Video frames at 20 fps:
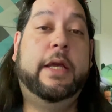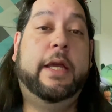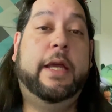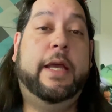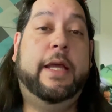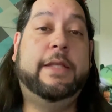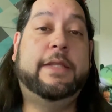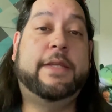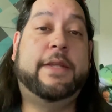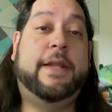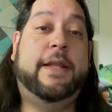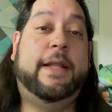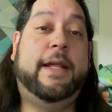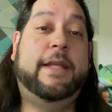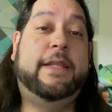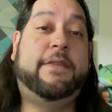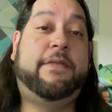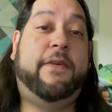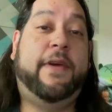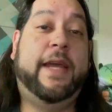And so now
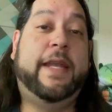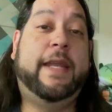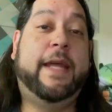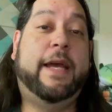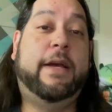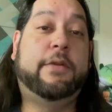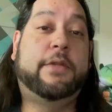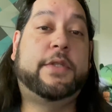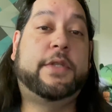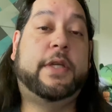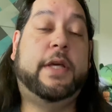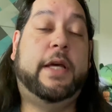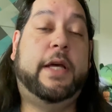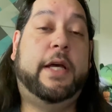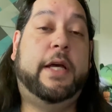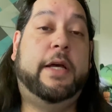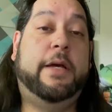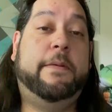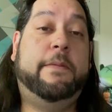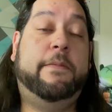let's find out
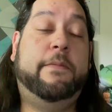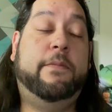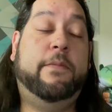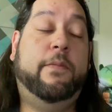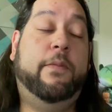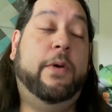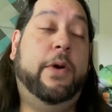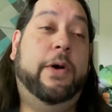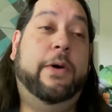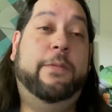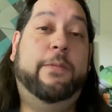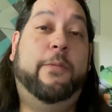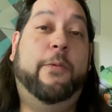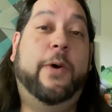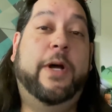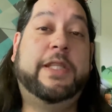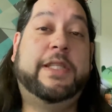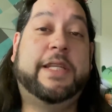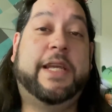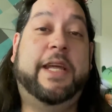well,
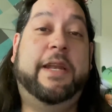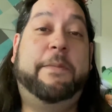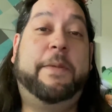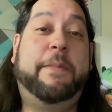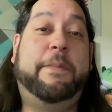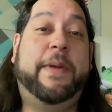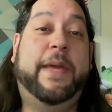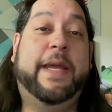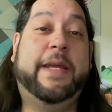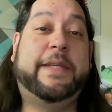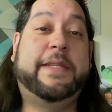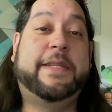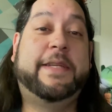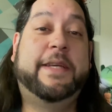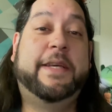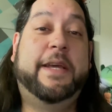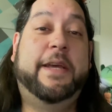what's going to be picked